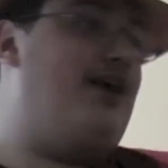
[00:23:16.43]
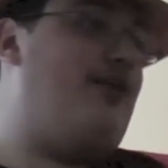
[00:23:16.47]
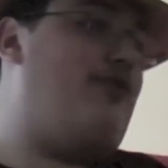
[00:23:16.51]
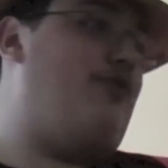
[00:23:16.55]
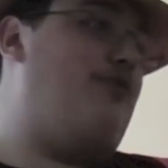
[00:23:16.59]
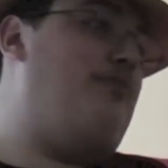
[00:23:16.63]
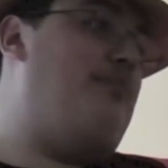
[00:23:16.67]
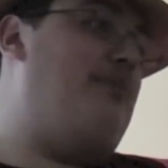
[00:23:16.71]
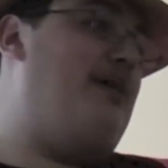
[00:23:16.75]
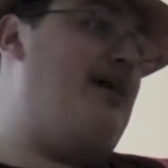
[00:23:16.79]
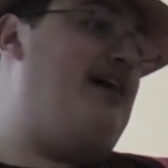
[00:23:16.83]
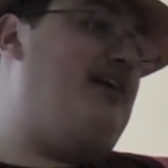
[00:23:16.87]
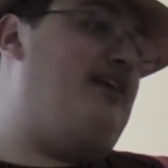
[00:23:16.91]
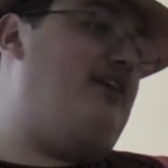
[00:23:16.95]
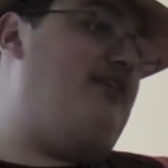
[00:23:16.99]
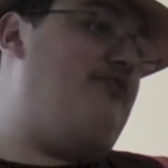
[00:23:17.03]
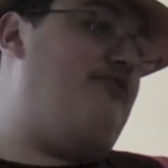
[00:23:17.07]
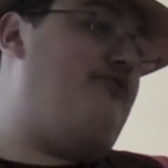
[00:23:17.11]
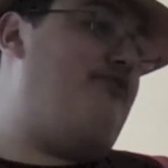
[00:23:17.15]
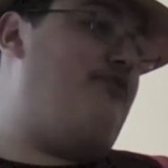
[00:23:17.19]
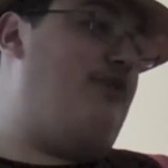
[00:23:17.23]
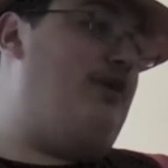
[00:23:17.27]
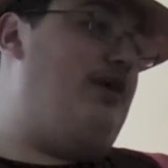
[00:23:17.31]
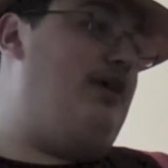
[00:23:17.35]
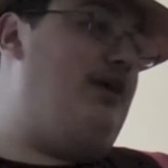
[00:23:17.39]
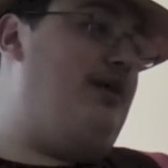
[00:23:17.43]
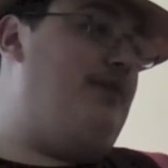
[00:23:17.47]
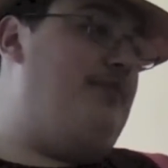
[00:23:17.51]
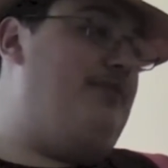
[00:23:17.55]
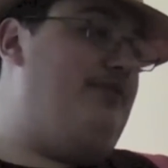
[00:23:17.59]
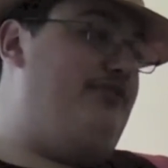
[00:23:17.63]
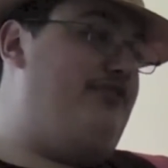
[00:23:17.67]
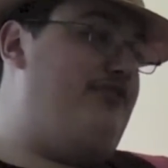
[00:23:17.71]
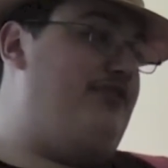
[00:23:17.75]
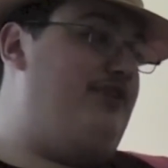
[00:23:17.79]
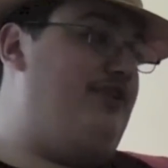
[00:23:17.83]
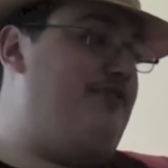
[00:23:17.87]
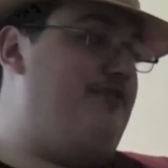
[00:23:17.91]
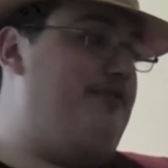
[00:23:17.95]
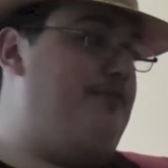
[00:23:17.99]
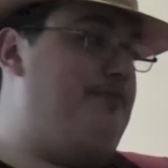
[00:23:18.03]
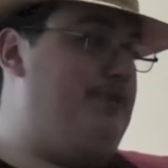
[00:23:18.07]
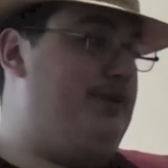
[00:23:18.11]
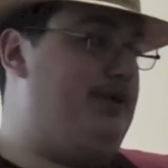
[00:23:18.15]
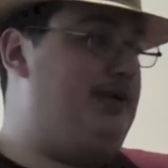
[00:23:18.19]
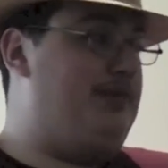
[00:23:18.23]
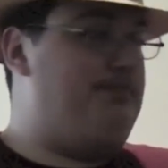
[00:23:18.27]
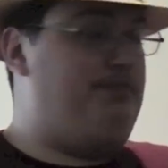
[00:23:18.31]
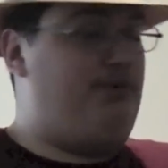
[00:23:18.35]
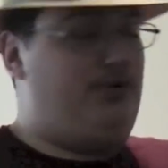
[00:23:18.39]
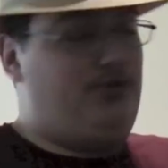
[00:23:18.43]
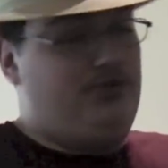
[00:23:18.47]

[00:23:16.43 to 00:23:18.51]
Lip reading: acrobatic frame instead of a big